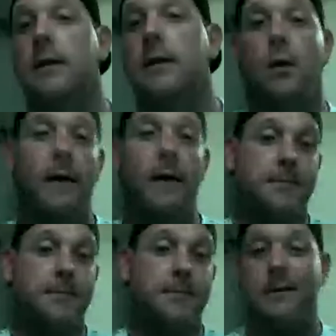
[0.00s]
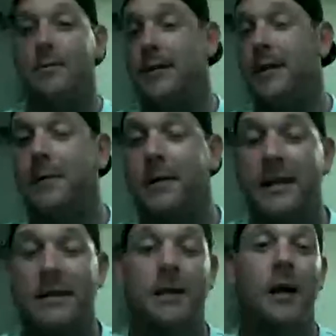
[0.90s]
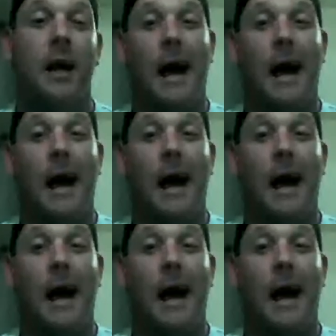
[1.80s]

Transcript: And I know we had some technical difficulties.